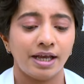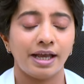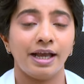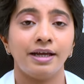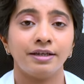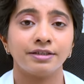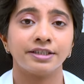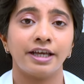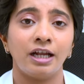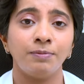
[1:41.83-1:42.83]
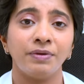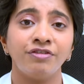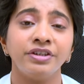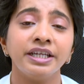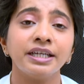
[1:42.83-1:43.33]
hair, scalp,
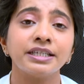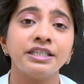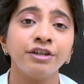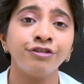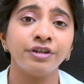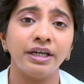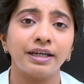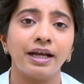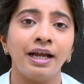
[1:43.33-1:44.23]
everything is different,